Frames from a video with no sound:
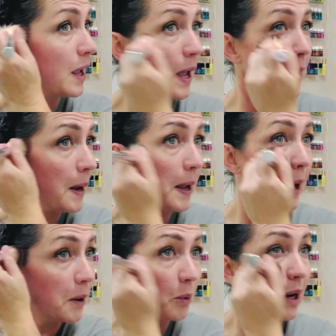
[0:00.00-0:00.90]
and I
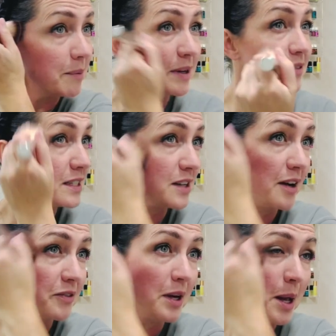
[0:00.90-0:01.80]
had to wipe my face off
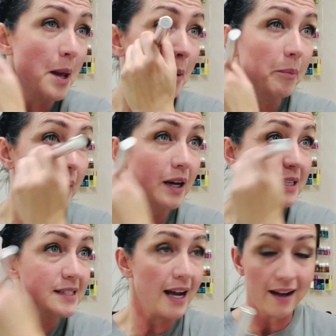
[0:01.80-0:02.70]

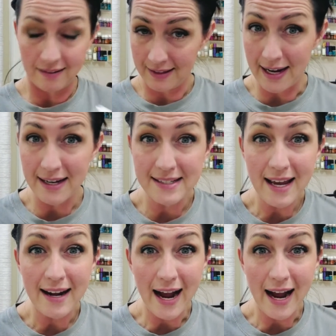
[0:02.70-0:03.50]
because like I said,